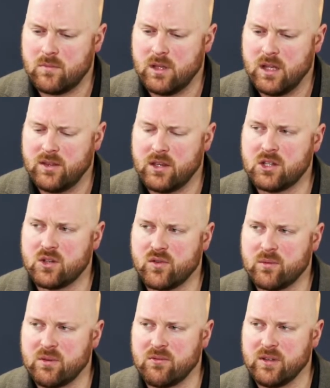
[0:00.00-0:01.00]
I think she's from
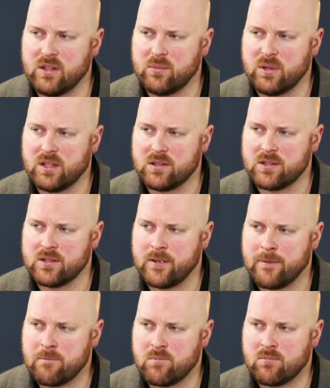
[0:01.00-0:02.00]
the Philippines.
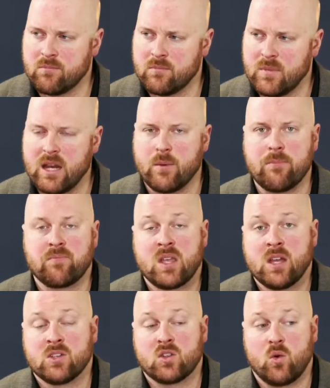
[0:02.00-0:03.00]
Anyway,
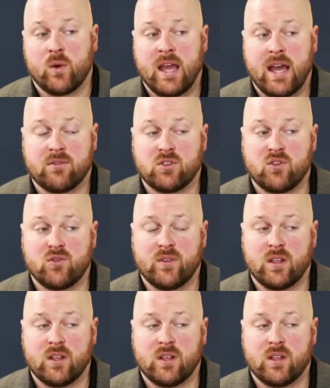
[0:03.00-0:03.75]
so we have two